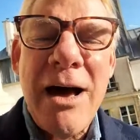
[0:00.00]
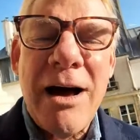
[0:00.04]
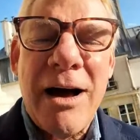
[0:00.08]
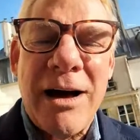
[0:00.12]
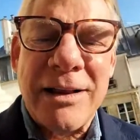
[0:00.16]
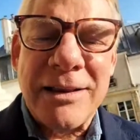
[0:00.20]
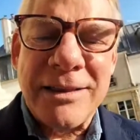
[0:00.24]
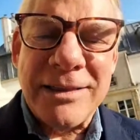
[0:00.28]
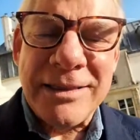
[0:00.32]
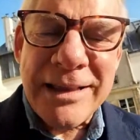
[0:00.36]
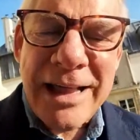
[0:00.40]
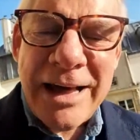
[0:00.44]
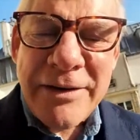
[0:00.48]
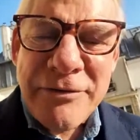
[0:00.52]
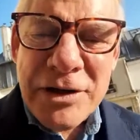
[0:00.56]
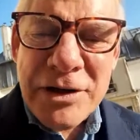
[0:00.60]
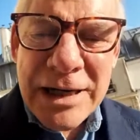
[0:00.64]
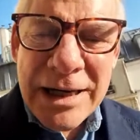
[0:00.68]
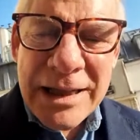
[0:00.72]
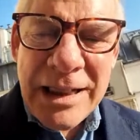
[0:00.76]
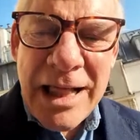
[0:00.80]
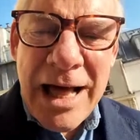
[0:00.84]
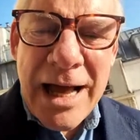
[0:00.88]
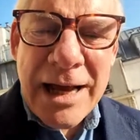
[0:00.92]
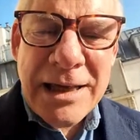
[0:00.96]
11
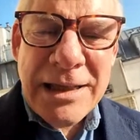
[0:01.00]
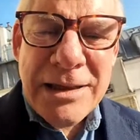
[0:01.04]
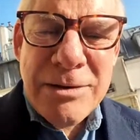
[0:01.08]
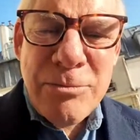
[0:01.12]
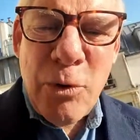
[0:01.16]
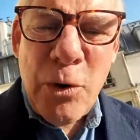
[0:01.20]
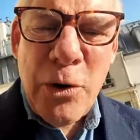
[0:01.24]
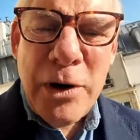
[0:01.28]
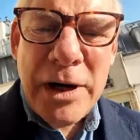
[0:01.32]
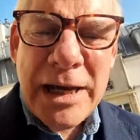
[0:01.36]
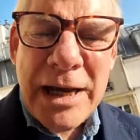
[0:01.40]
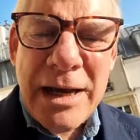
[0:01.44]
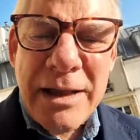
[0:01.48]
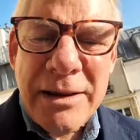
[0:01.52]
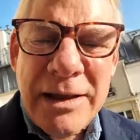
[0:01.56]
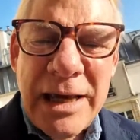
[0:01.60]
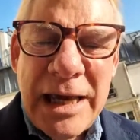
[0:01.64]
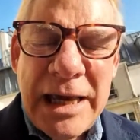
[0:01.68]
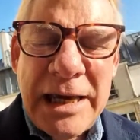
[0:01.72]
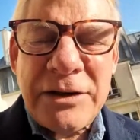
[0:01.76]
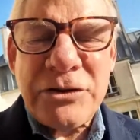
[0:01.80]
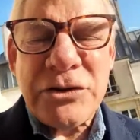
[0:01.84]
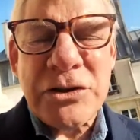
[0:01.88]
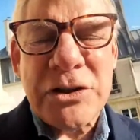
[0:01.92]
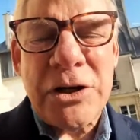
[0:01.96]
o'clock in the morning on the
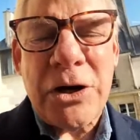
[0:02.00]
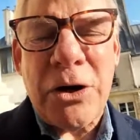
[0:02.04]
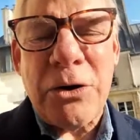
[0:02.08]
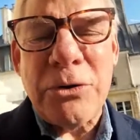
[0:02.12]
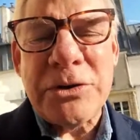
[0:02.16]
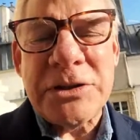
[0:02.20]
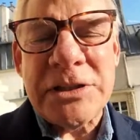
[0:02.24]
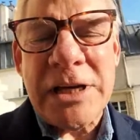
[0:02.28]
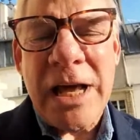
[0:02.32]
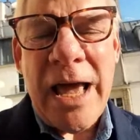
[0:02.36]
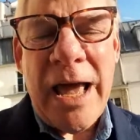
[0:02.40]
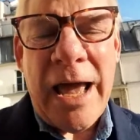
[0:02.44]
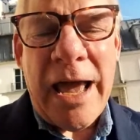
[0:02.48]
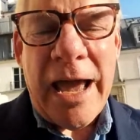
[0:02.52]
East Coast,